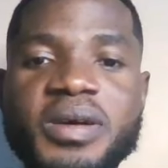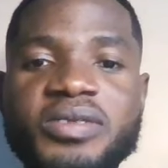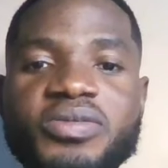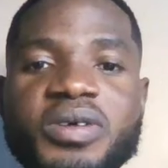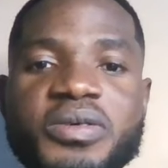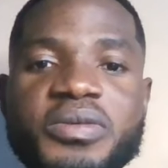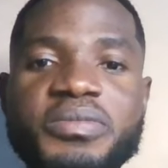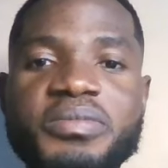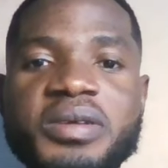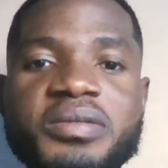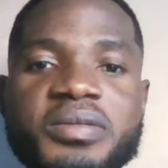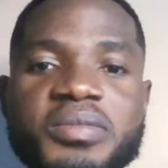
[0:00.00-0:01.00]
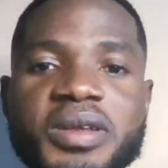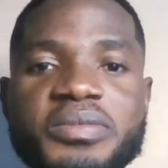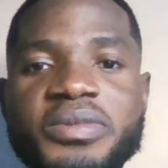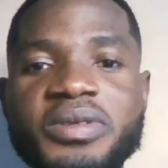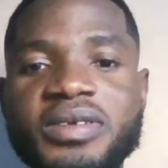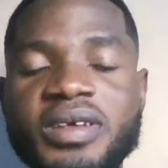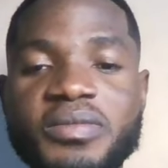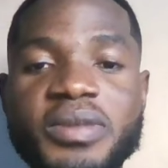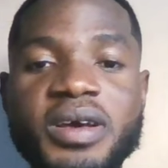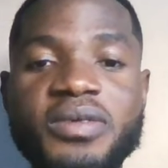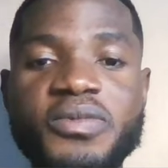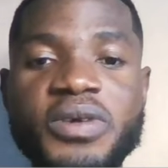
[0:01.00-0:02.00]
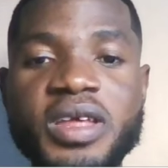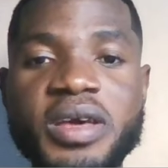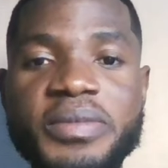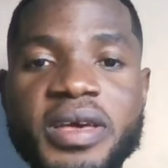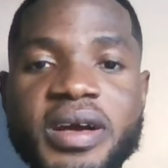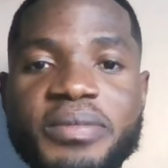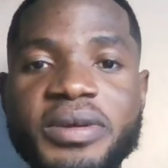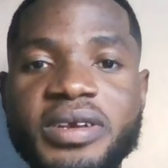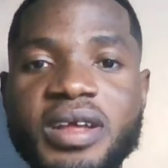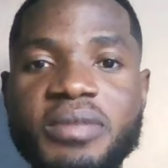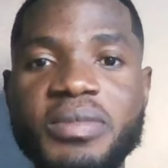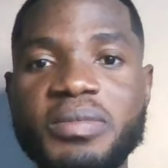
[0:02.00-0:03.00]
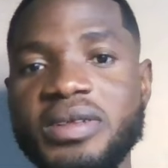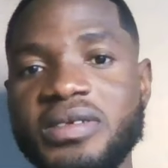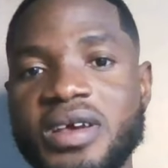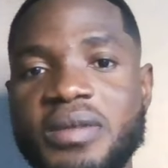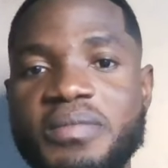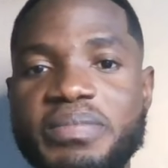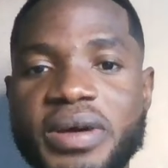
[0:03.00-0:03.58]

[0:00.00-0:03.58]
and it has the president's name and Koku Anyidoho's name on it.